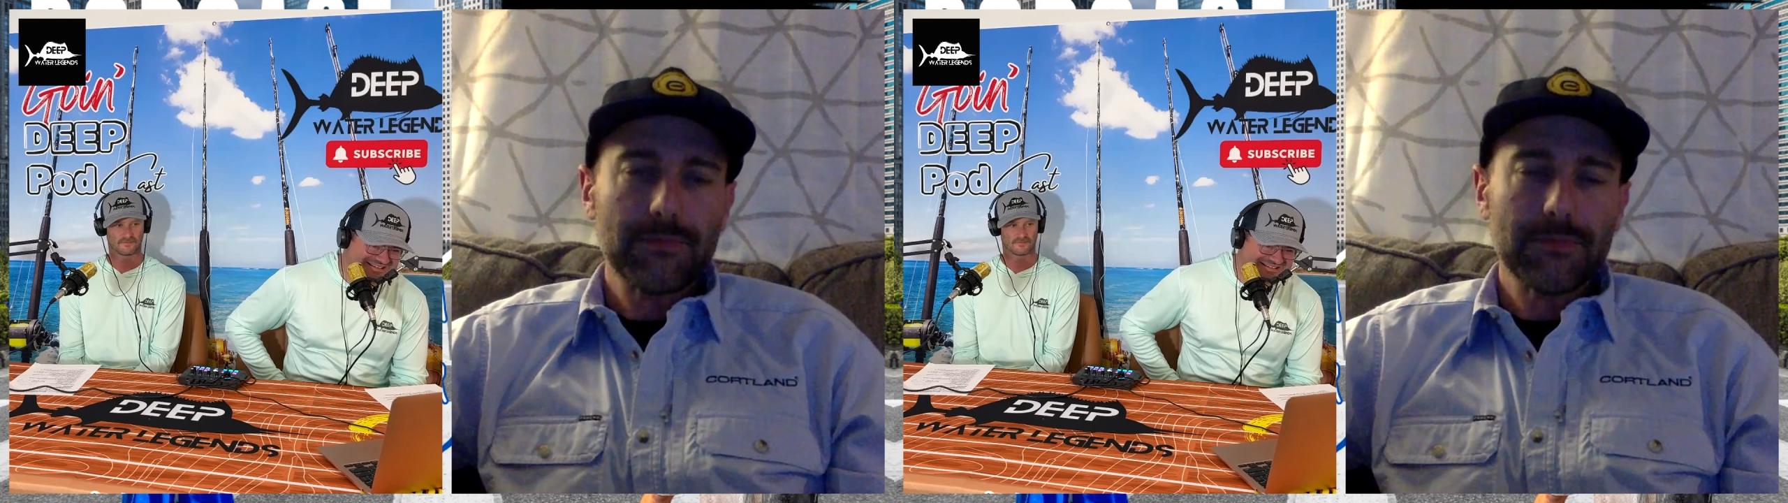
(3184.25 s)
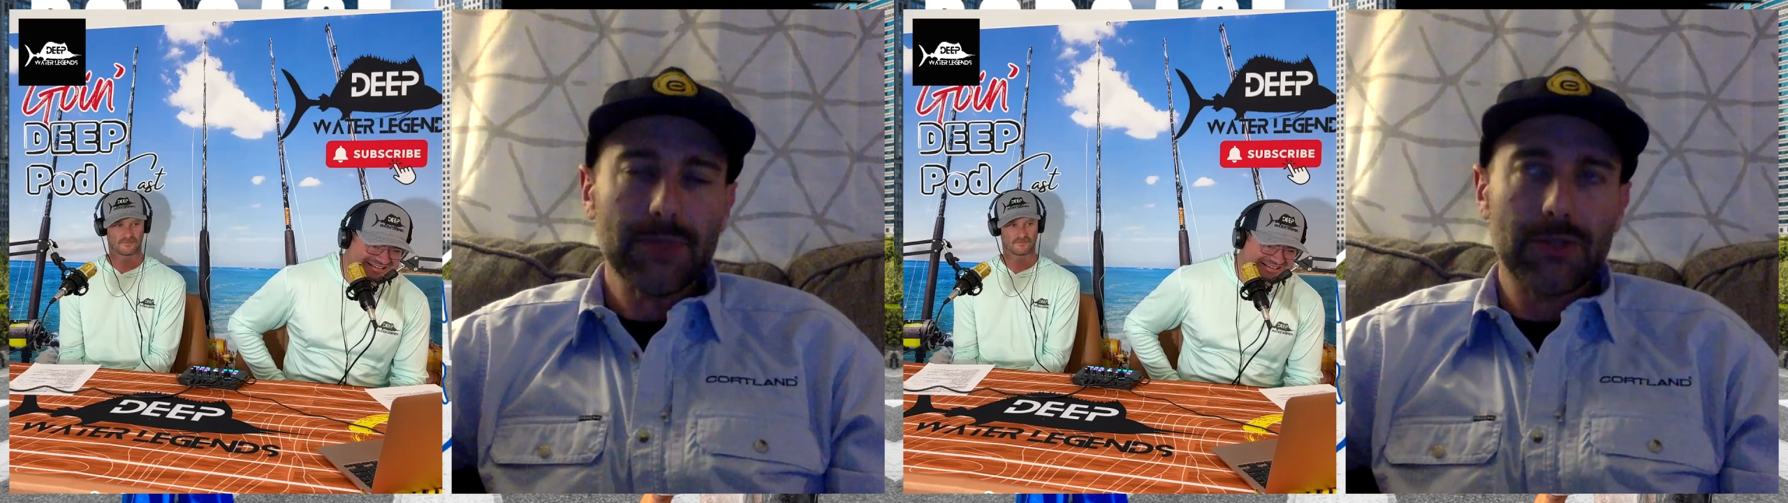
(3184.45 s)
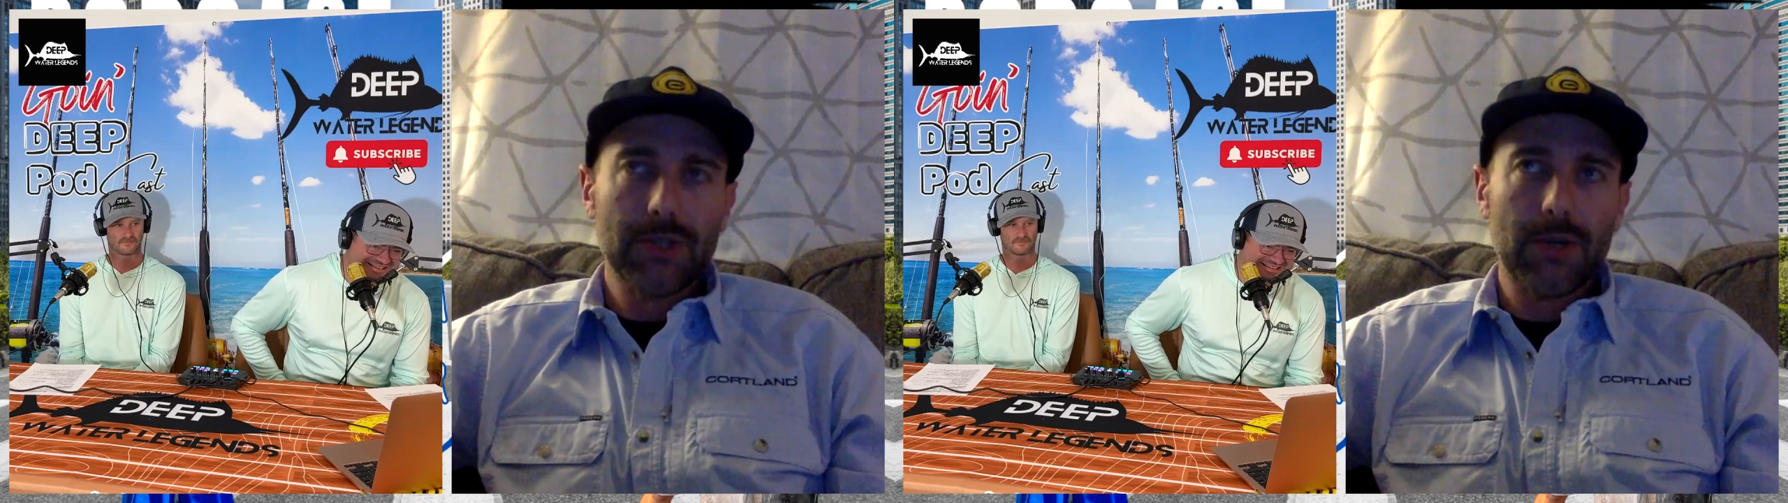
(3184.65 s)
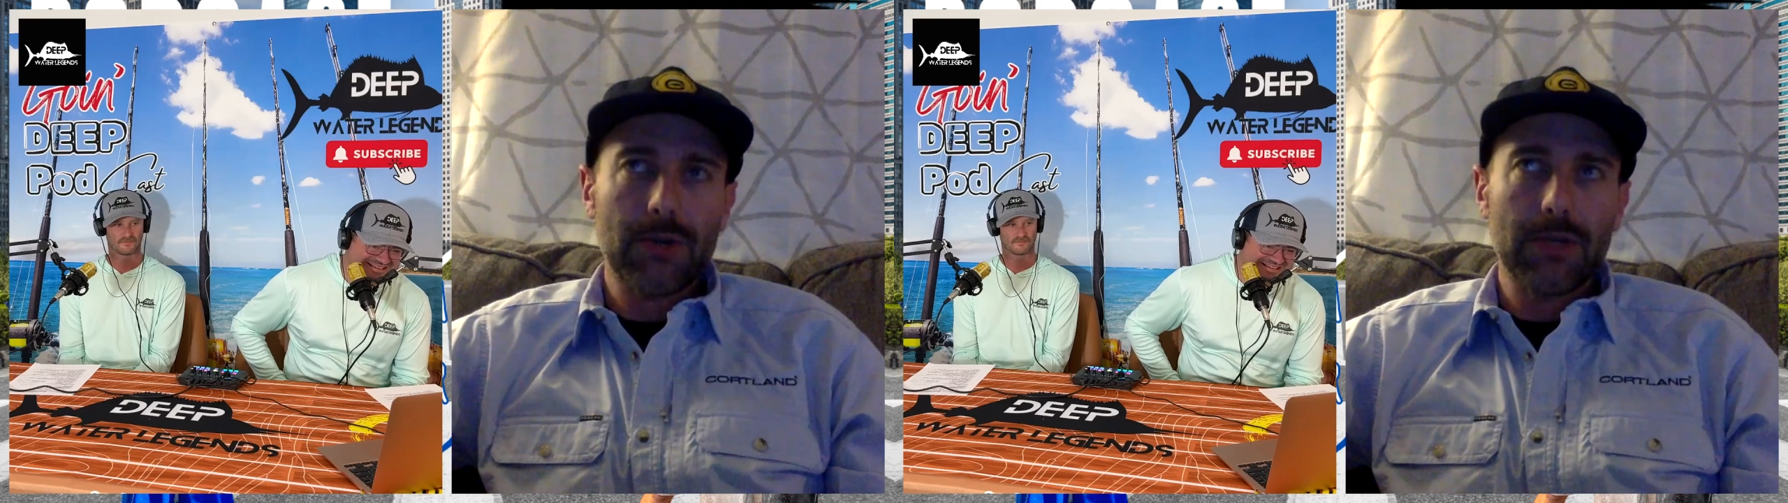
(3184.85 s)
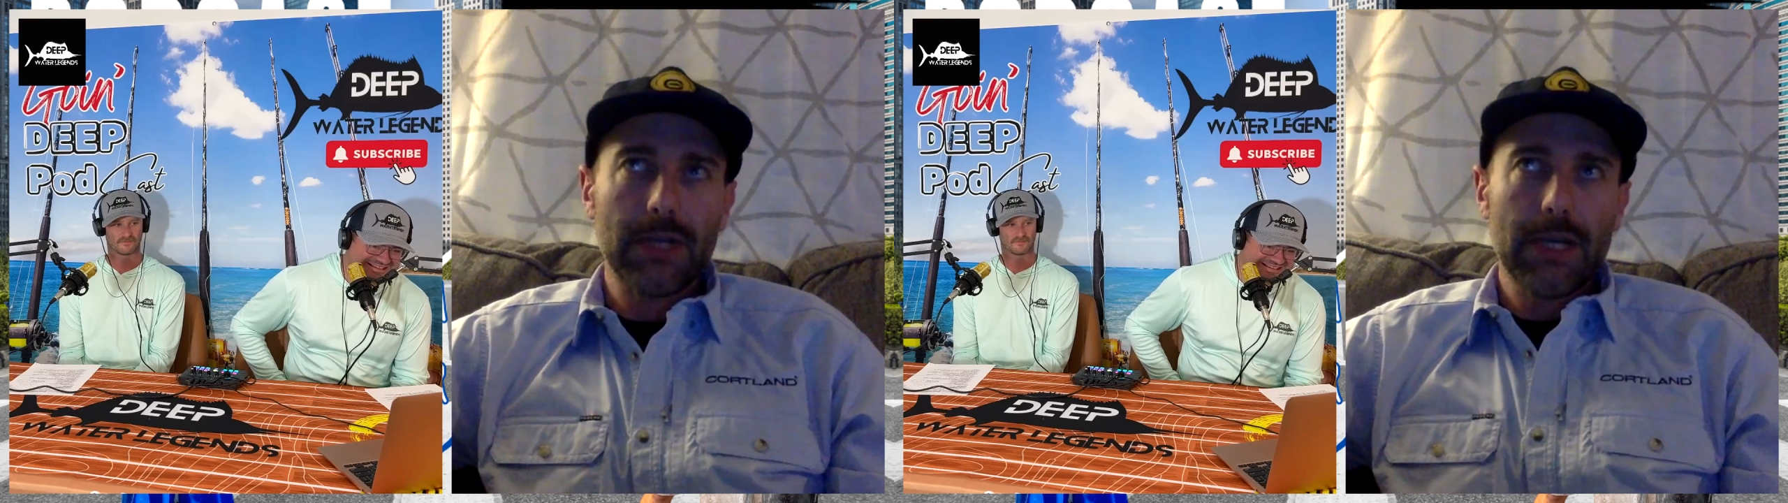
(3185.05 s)

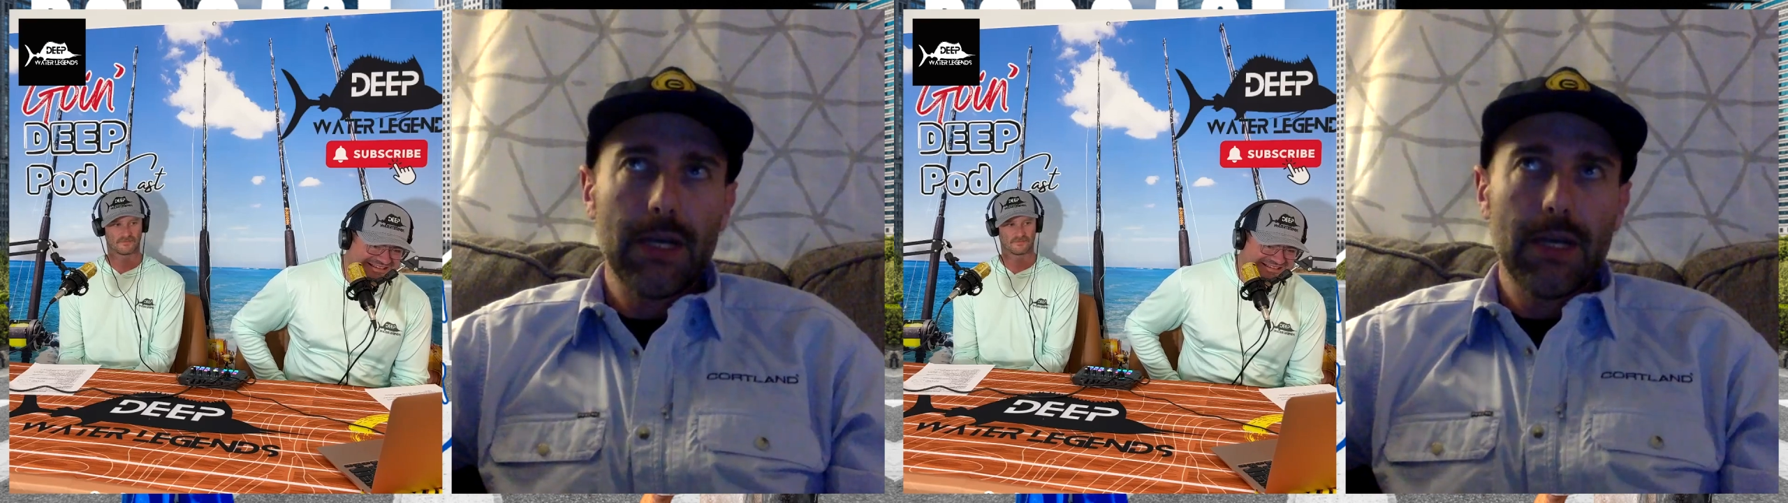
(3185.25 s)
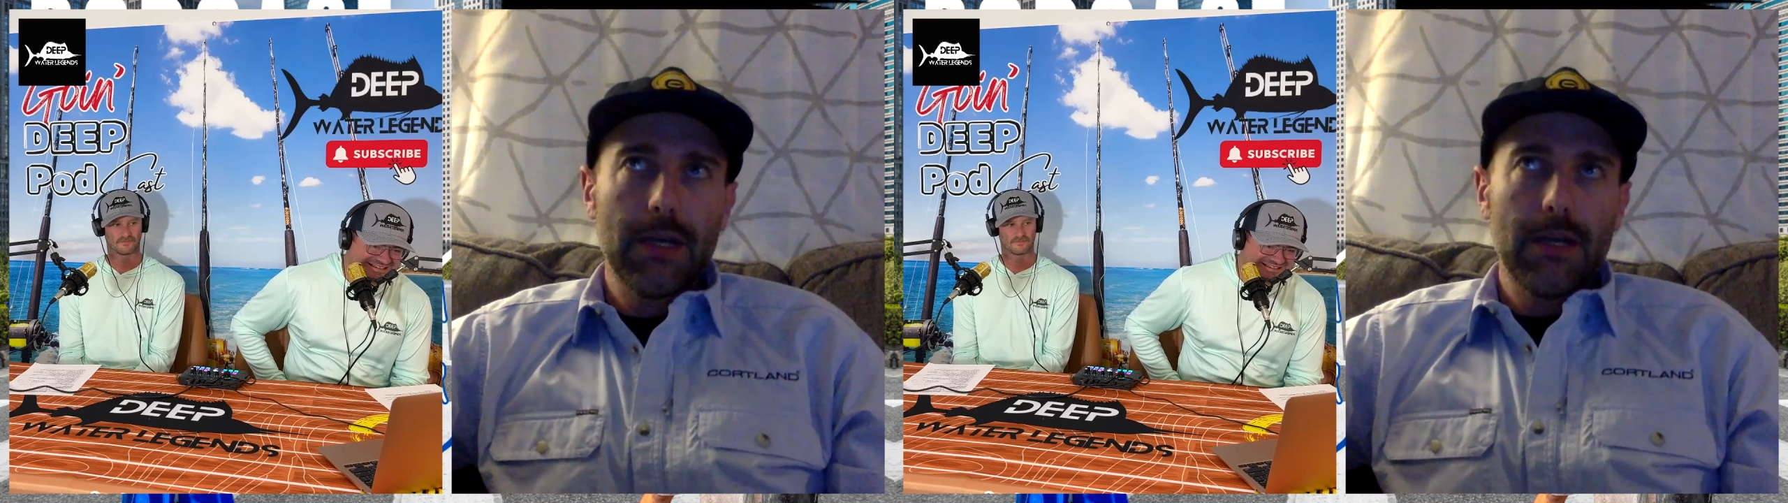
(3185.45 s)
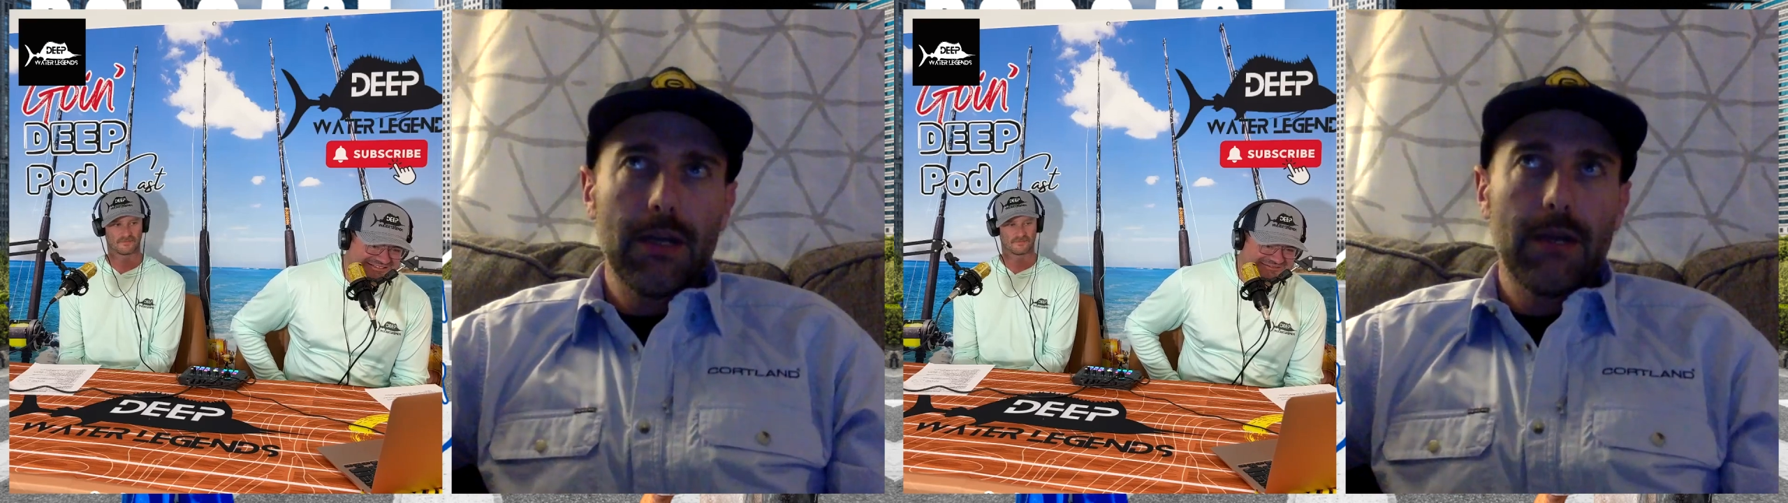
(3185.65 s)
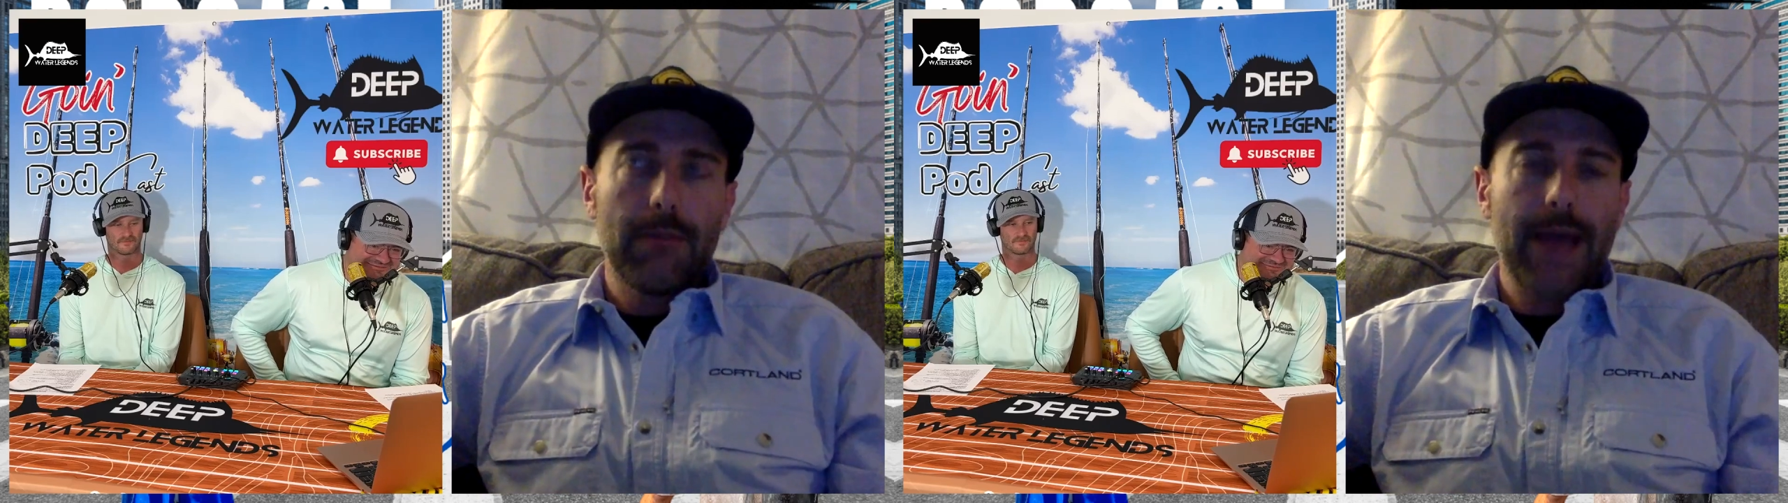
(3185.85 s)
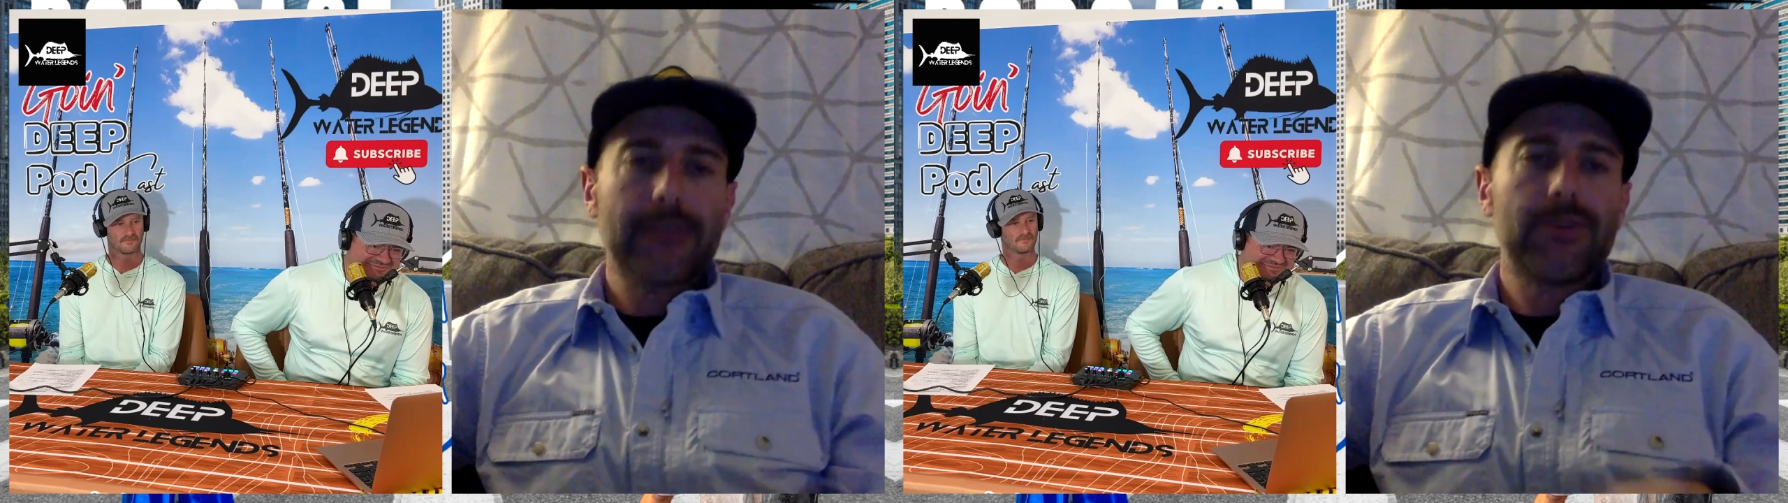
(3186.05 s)
So
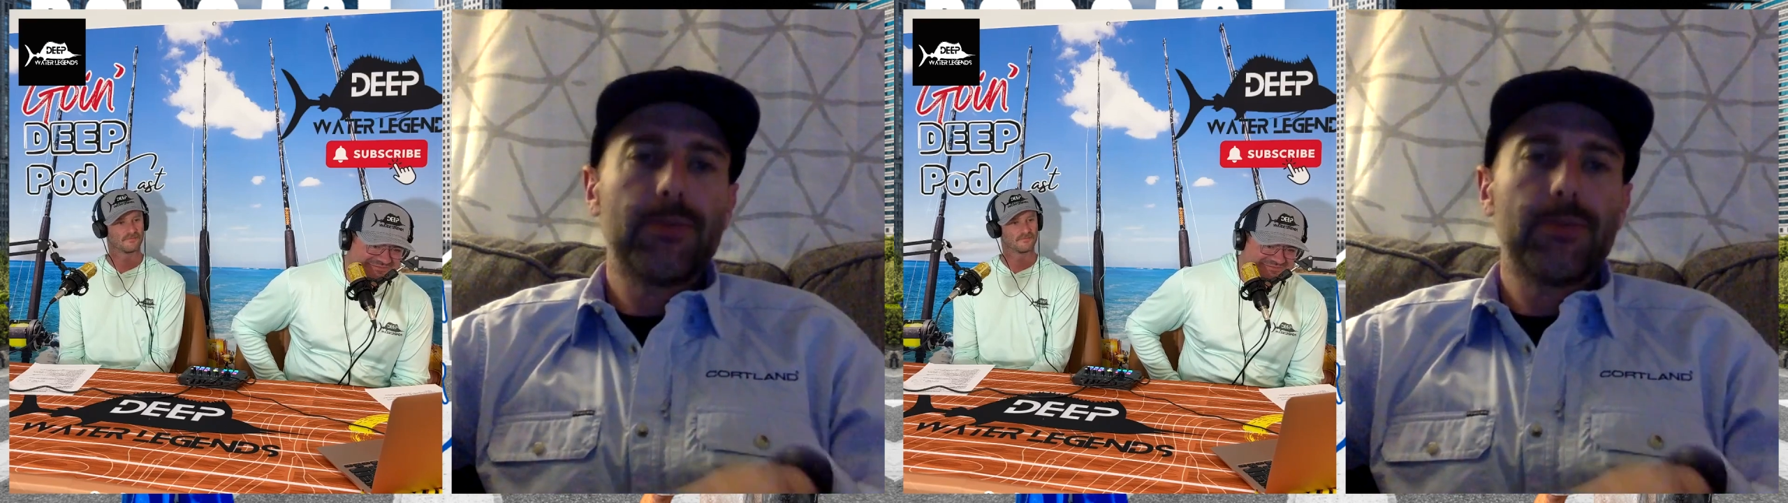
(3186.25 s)
Master